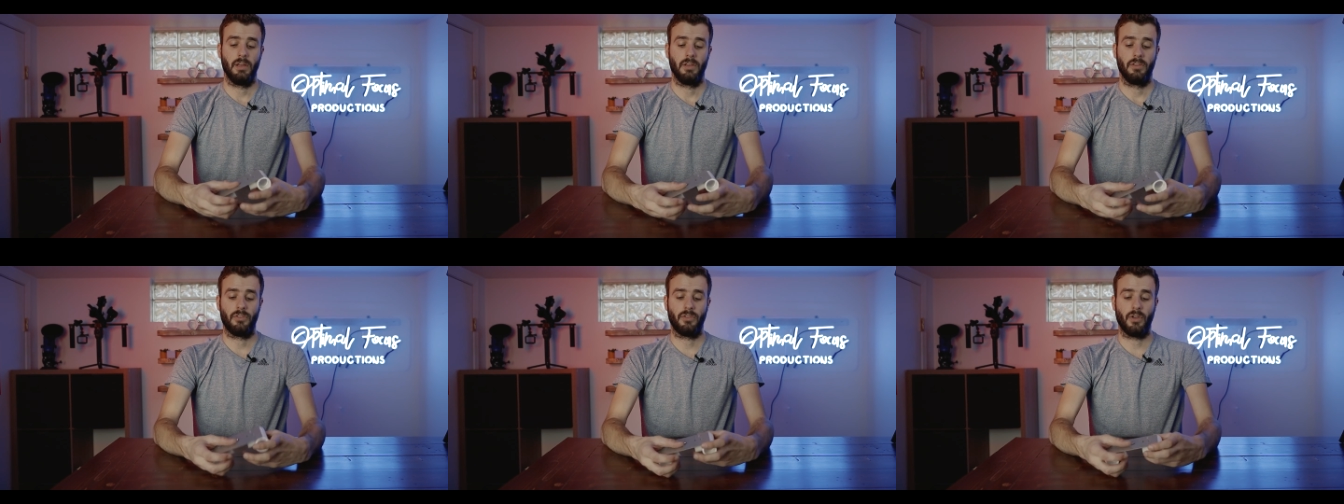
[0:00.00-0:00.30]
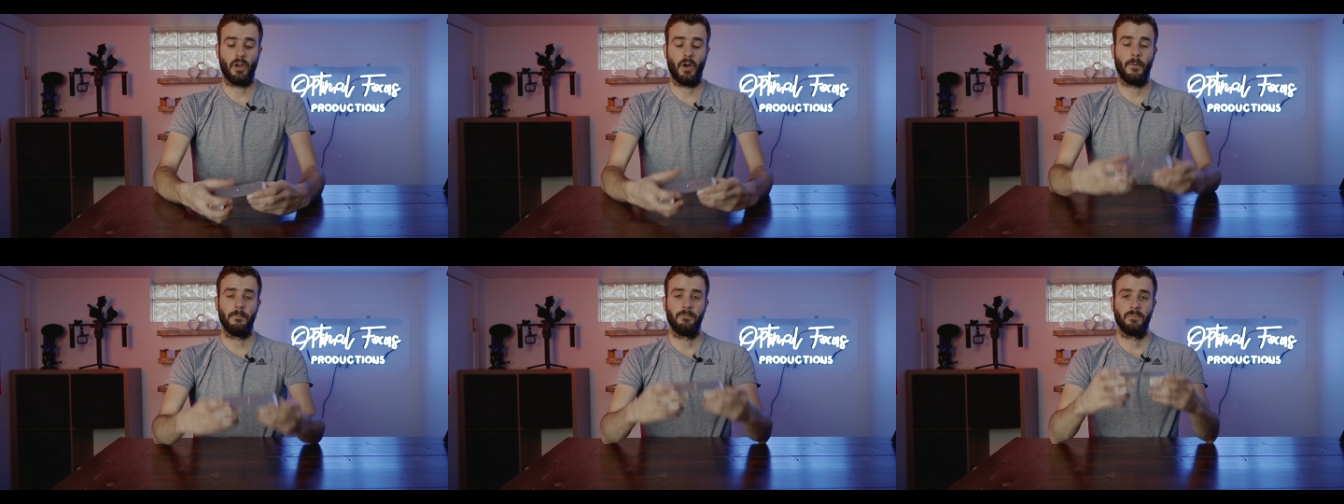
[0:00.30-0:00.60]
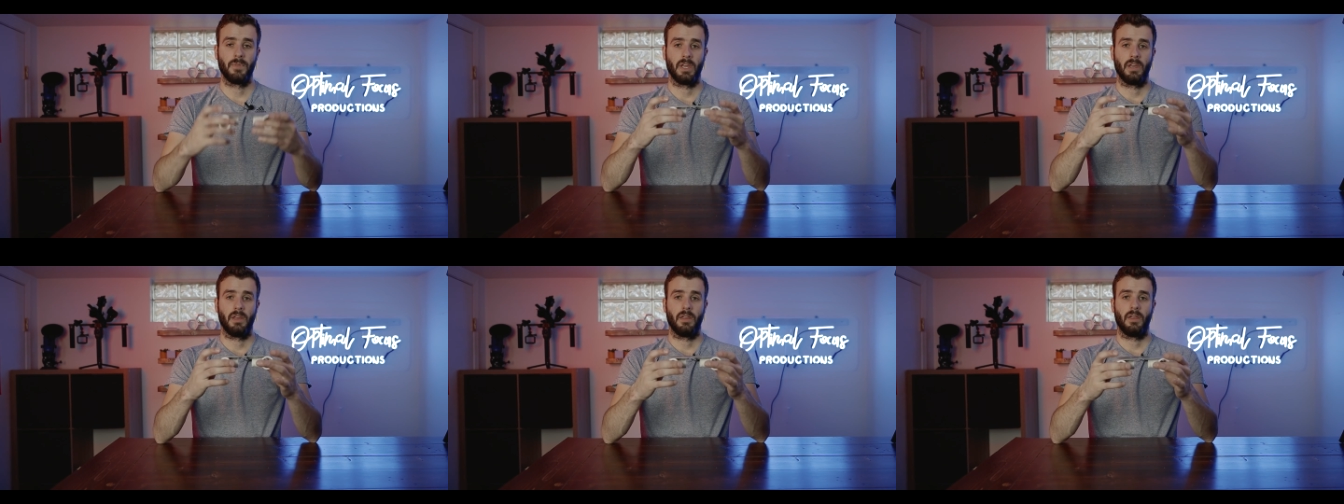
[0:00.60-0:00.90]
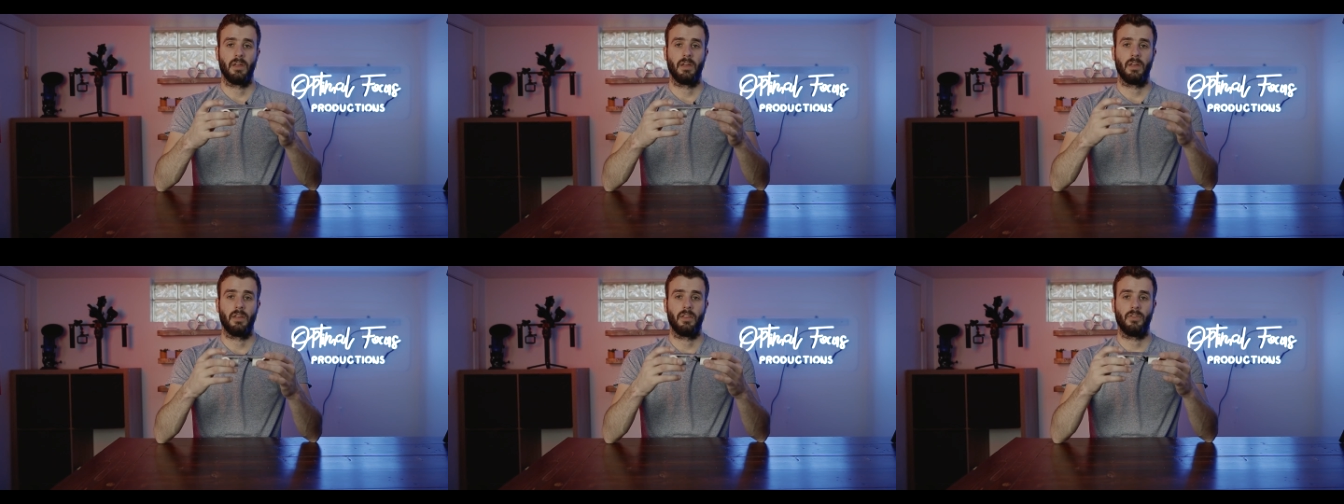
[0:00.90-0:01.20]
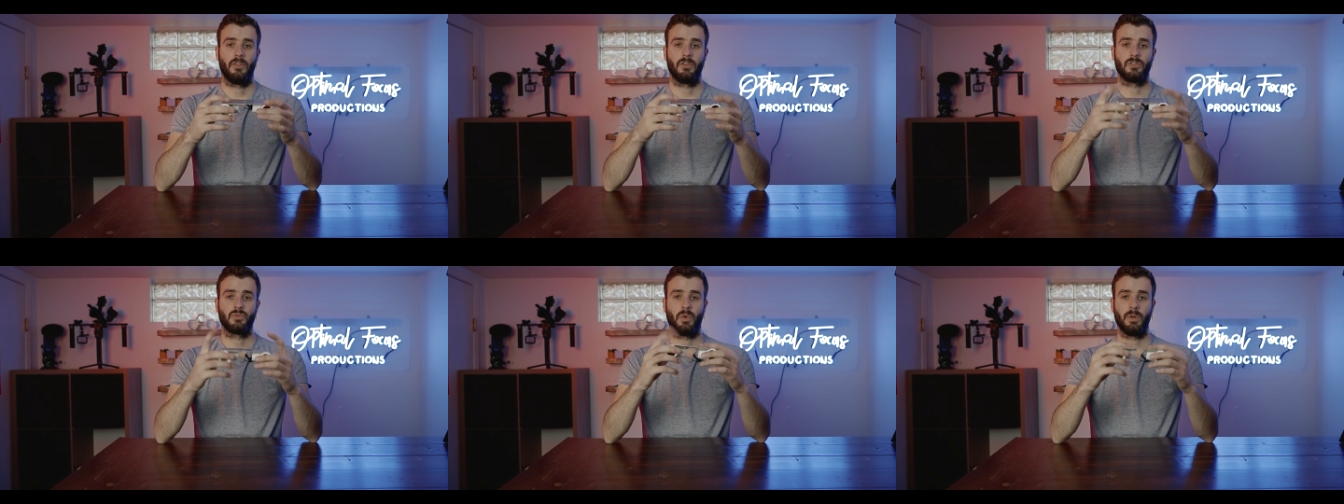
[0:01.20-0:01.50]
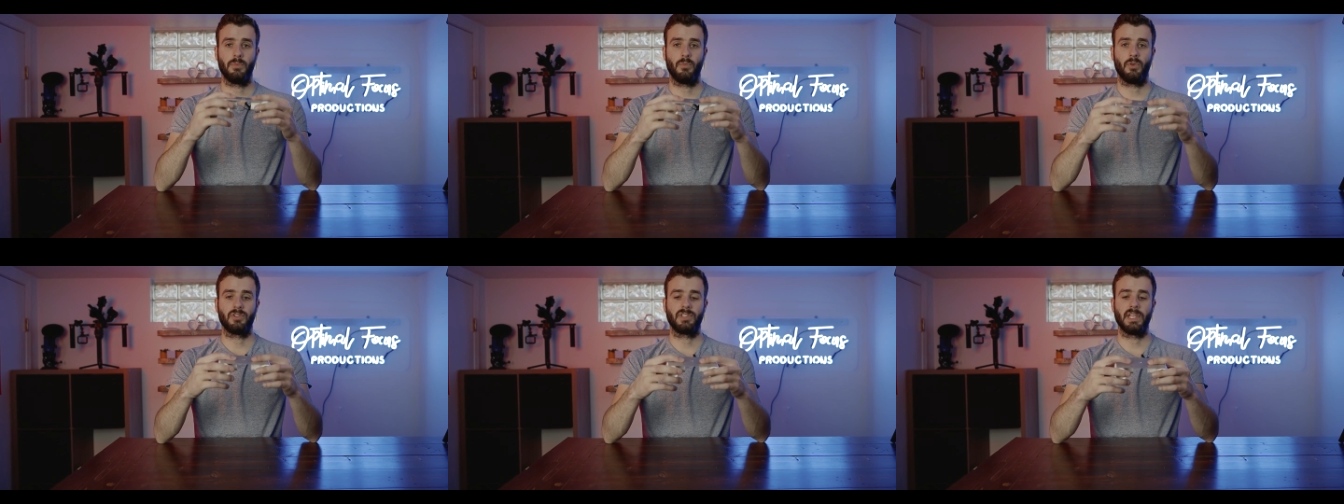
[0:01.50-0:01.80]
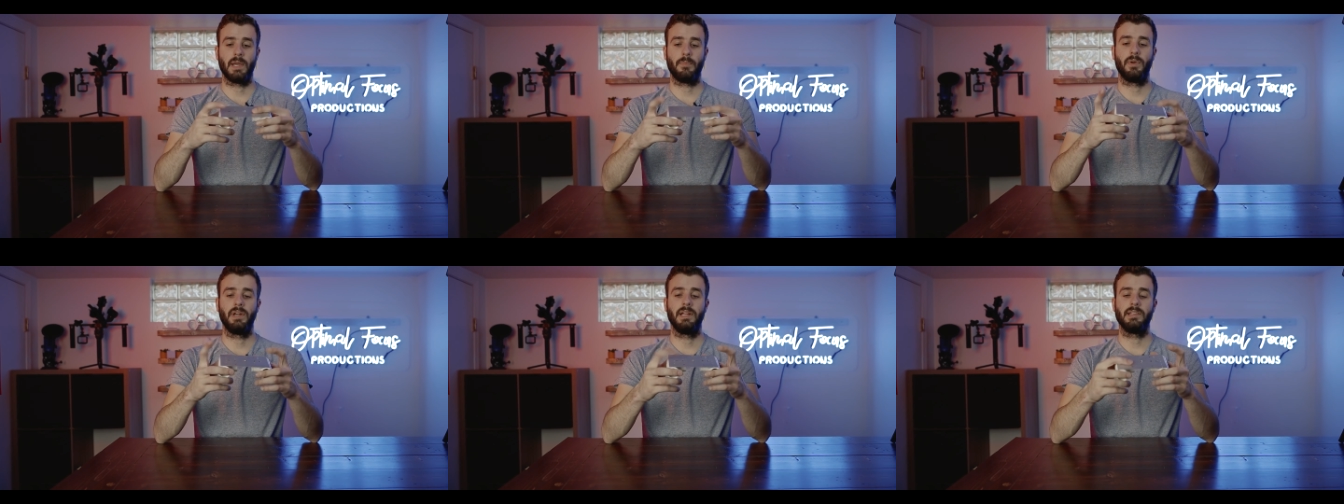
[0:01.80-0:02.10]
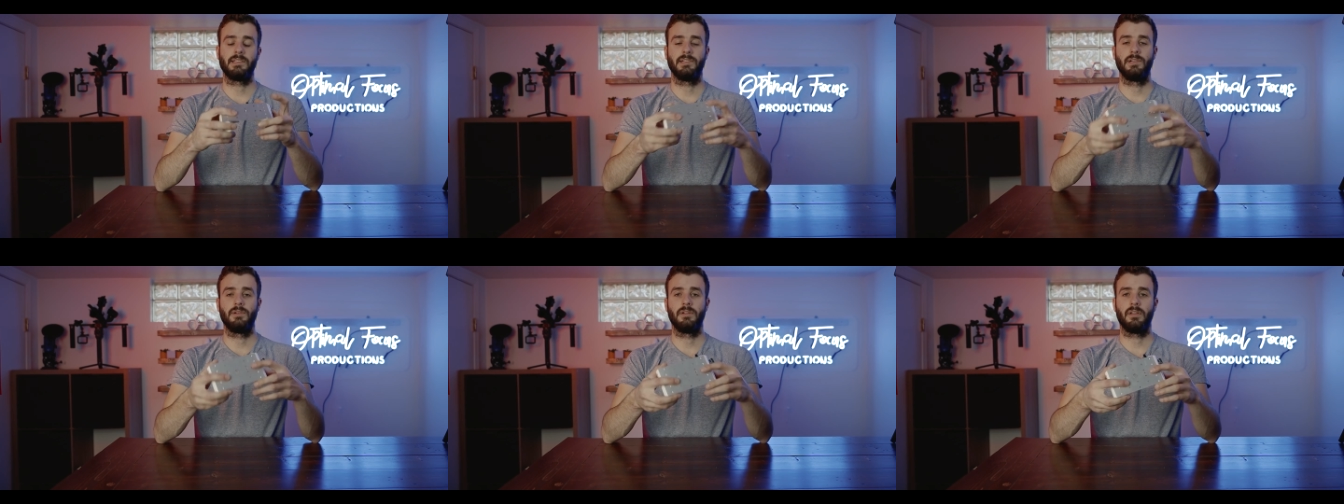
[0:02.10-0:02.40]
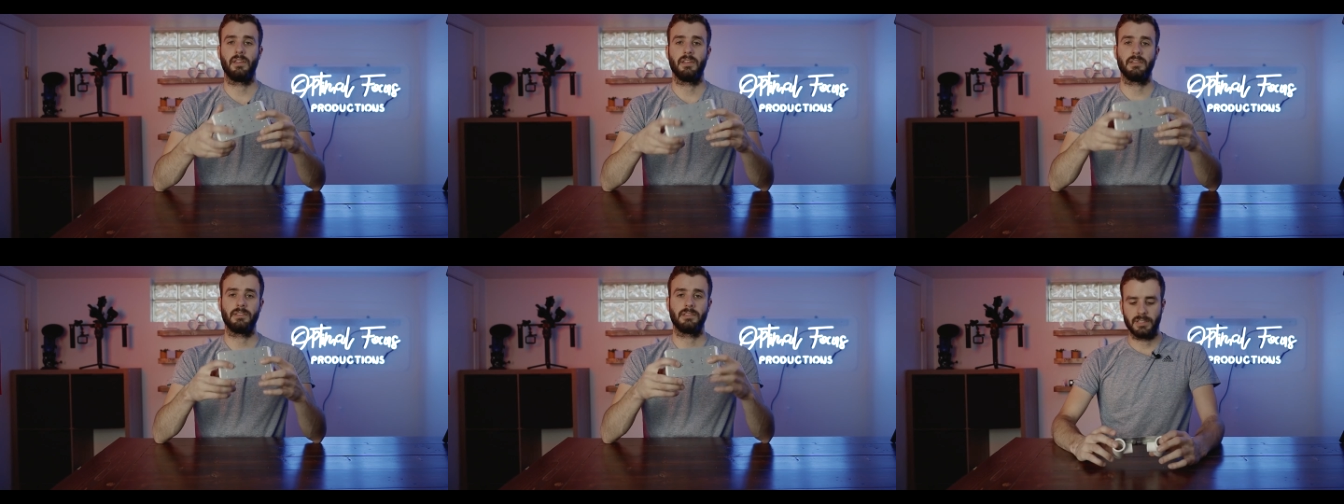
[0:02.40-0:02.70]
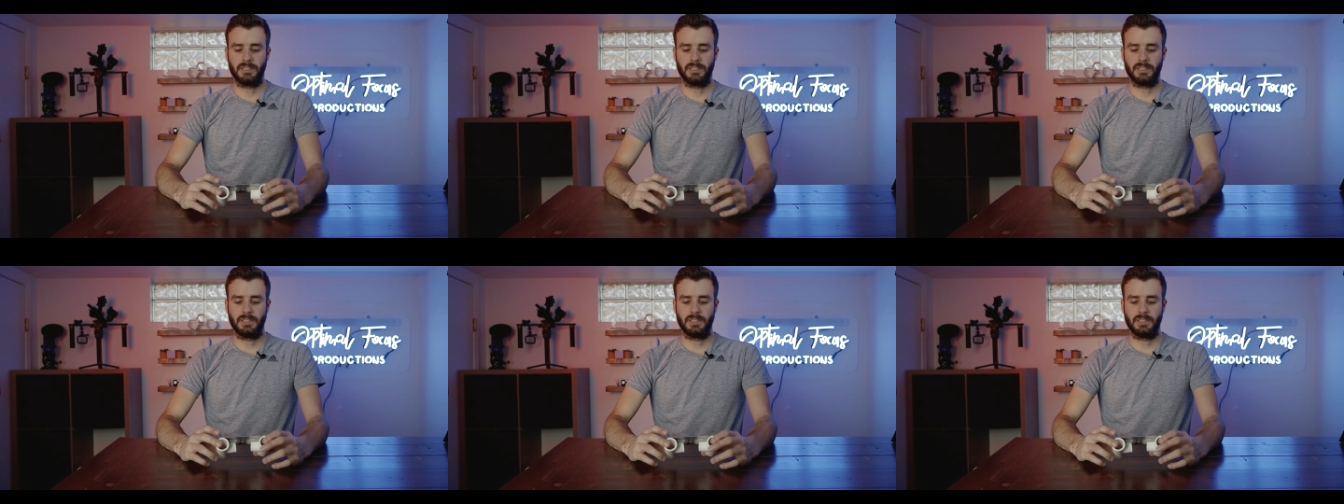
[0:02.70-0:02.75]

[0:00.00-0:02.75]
So there's one more step we need to do to this